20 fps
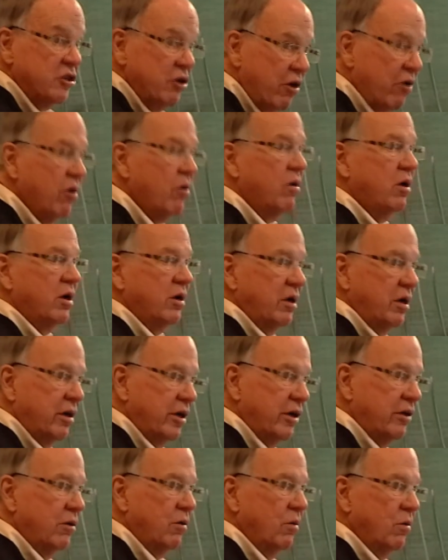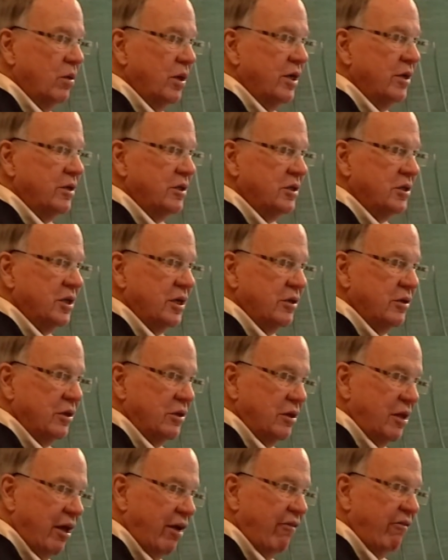no canonical way to say
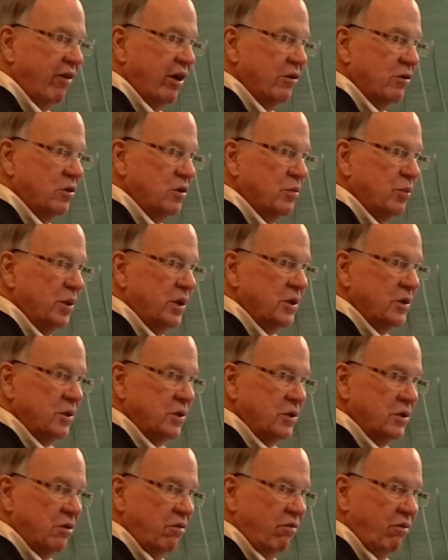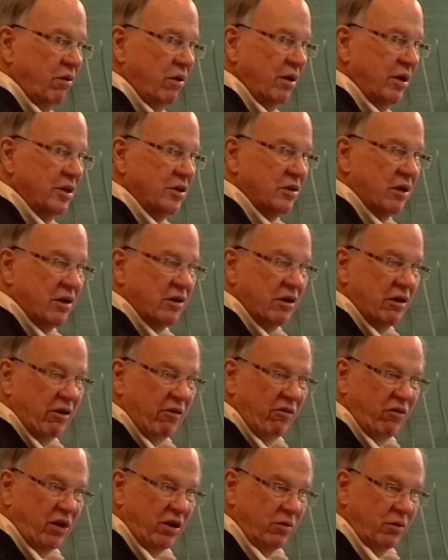that that vector space is, is
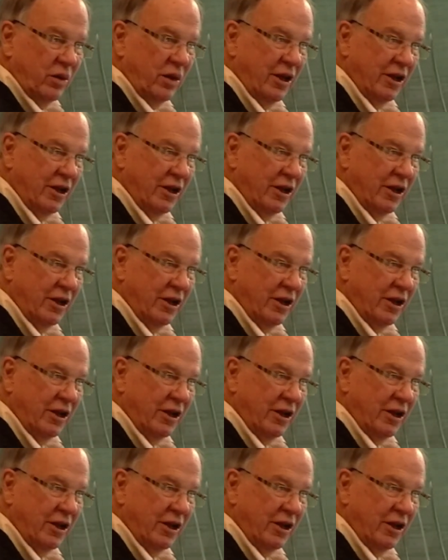identified